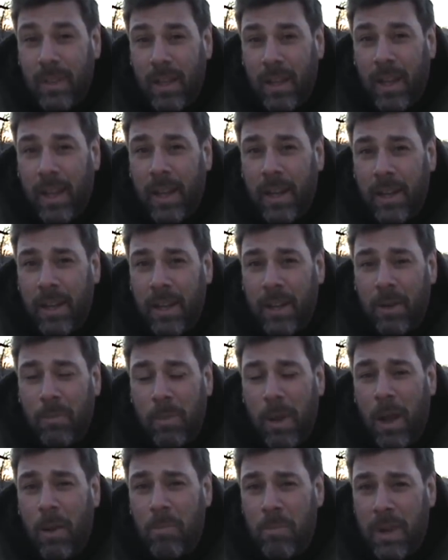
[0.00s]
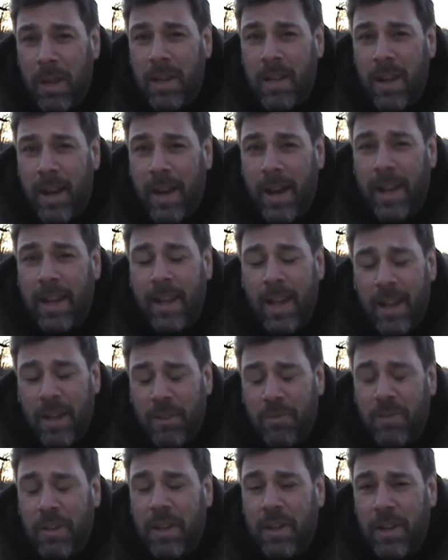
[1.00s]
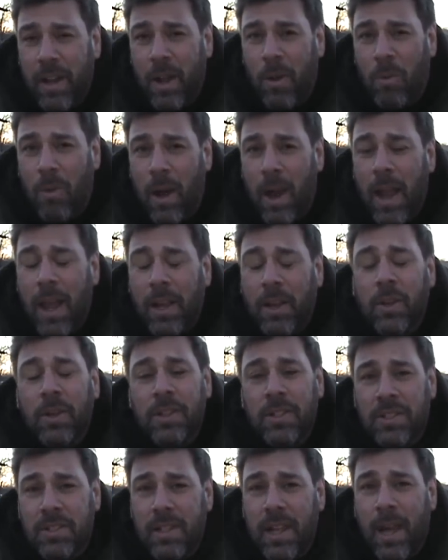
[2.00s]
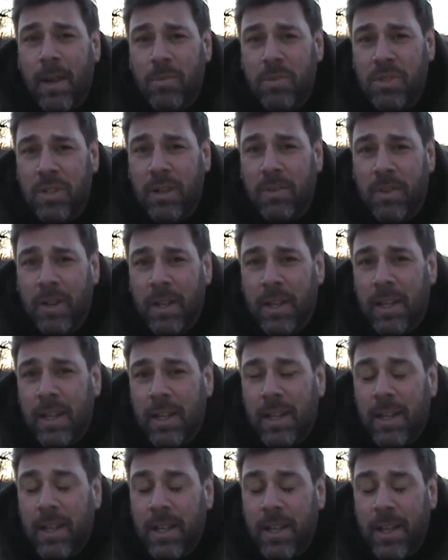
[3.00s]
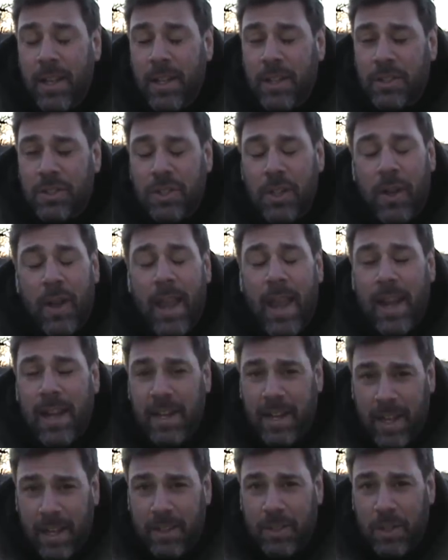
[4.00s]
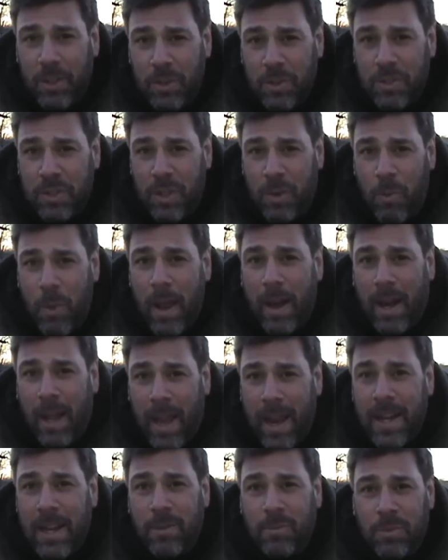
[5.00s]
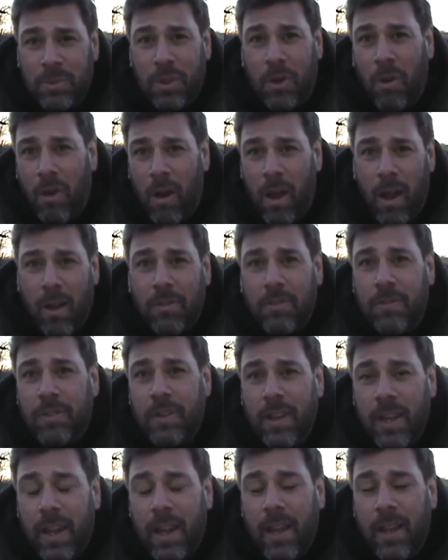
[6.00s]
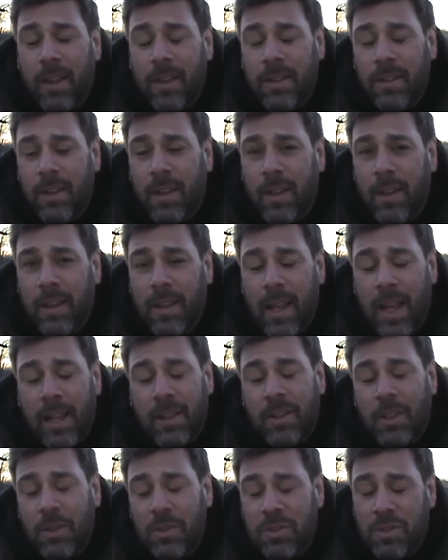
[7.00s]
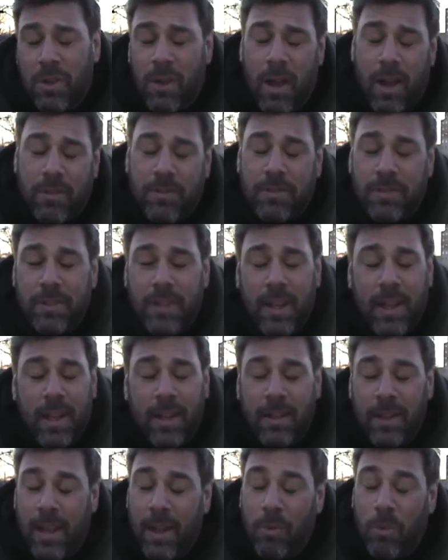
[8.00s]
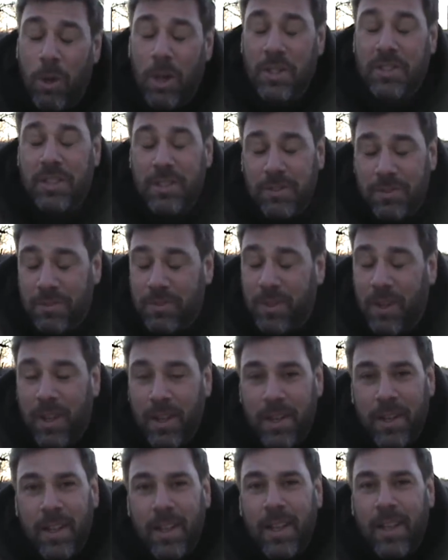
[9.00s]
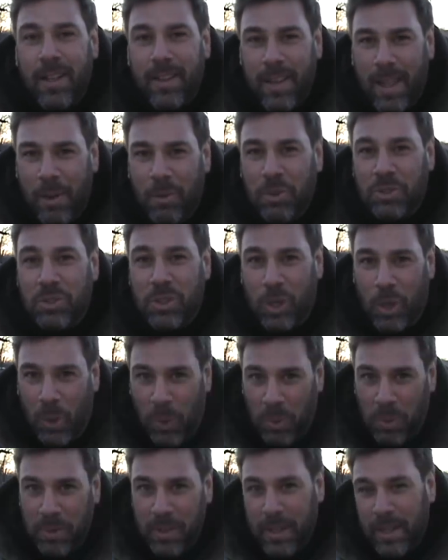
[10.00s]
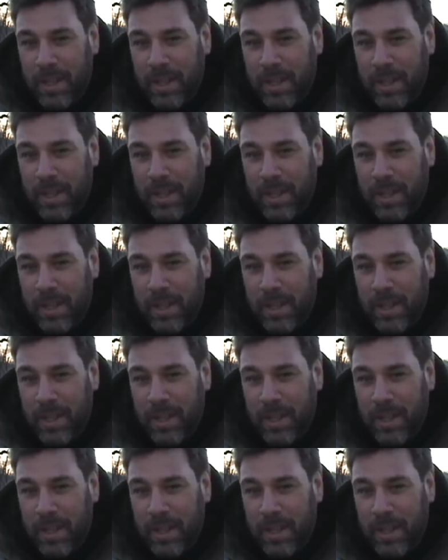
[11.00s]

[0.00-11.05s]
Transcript: And at about midnight I kind of figured out why I couldn't stop shivering. So I had to get those wet items off, and got those off, and that wasn't fun. That was cold.